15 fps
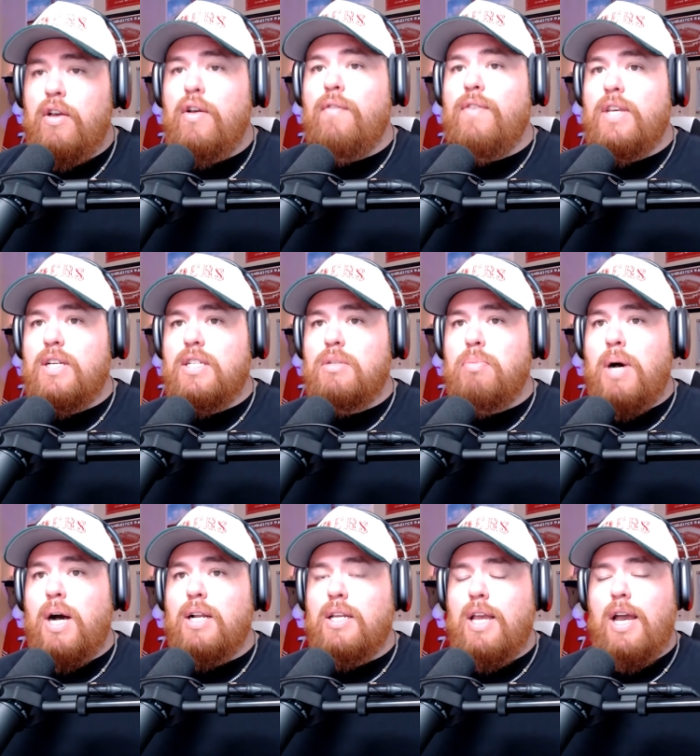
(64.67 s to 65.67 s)
via his
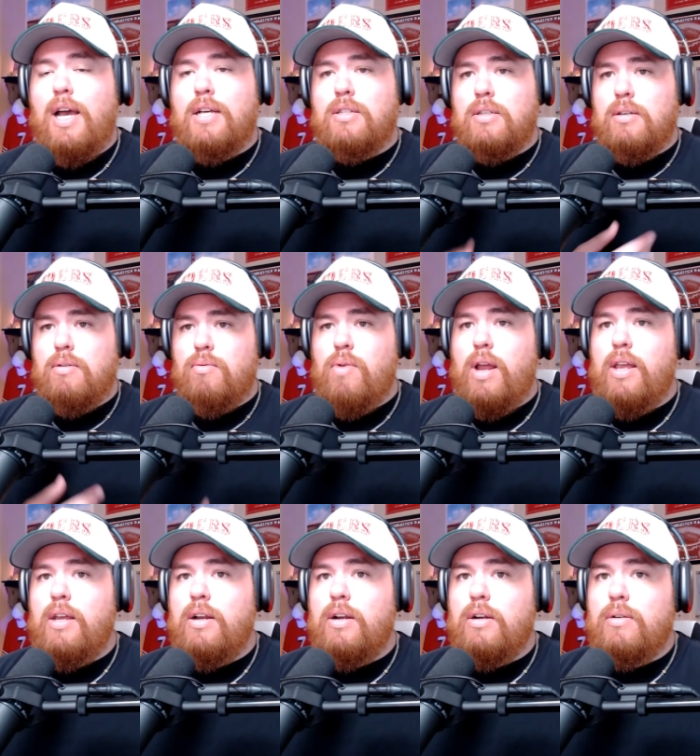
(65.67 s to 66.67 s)
podcast right
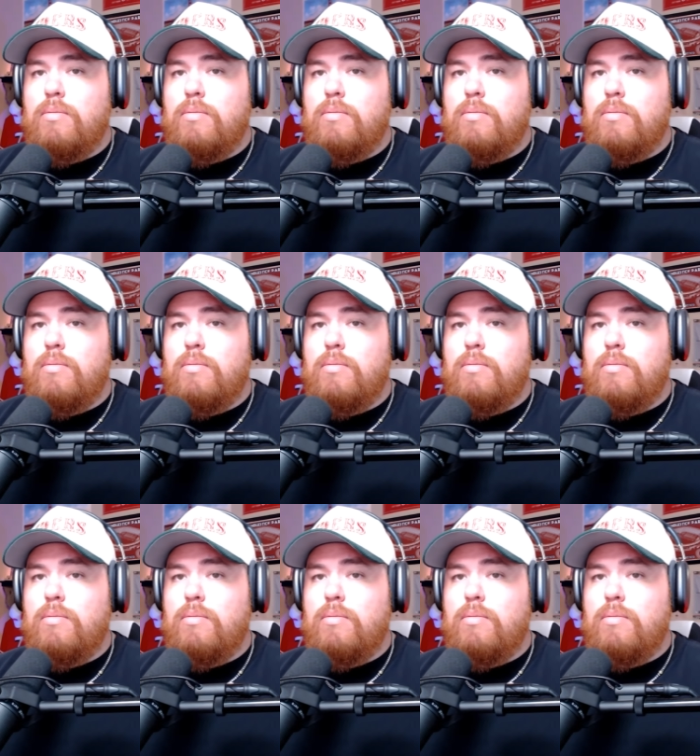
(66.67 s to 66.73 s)
here.